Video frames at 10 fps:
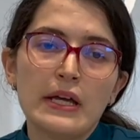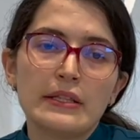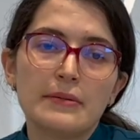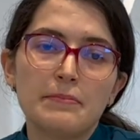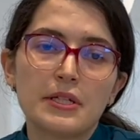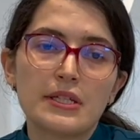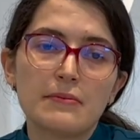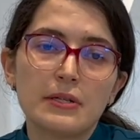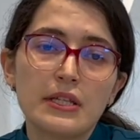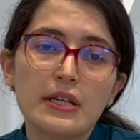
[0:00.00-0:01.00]
The
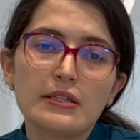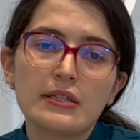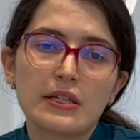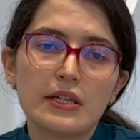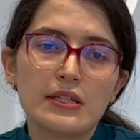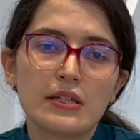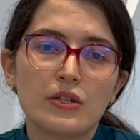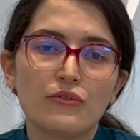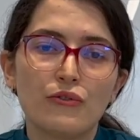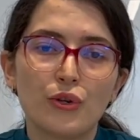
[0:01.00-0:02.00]
precipitated casein
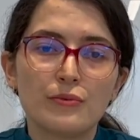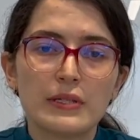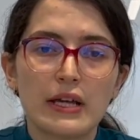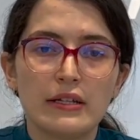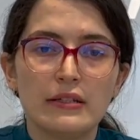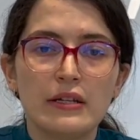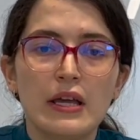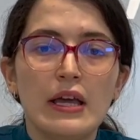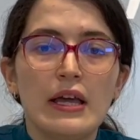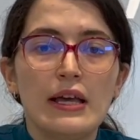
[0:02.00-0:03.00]
forms an
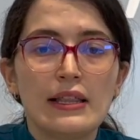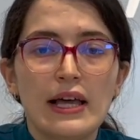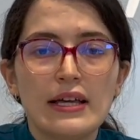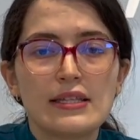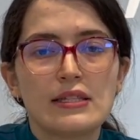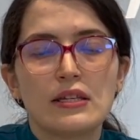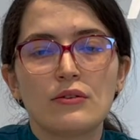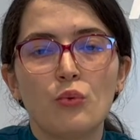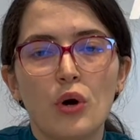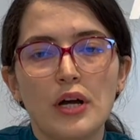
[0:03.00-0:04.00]
elastic
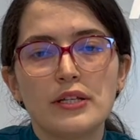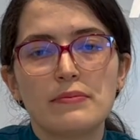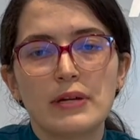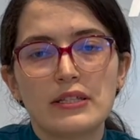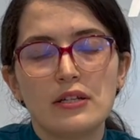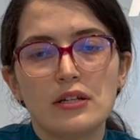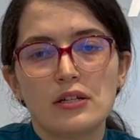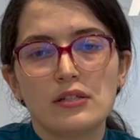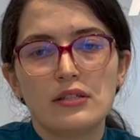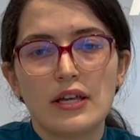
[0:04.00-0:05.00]
white
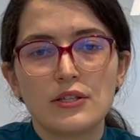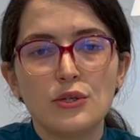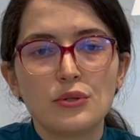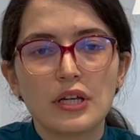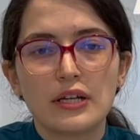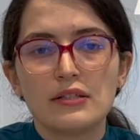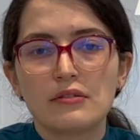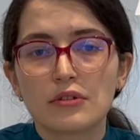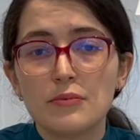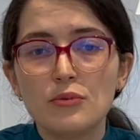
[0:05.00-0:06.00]
material that you can
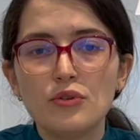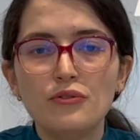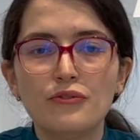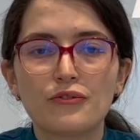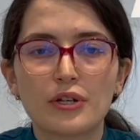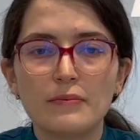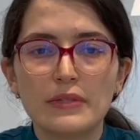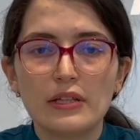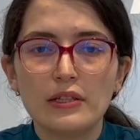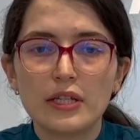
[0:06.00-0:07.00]
remove from
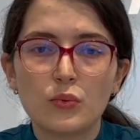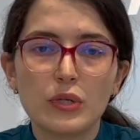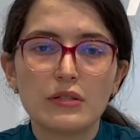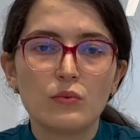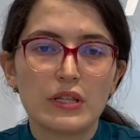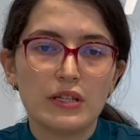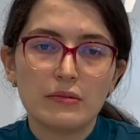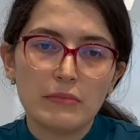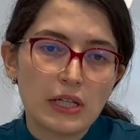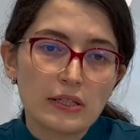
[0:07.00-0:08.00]
the liquid within
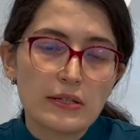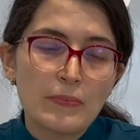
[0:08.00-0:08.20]
milks.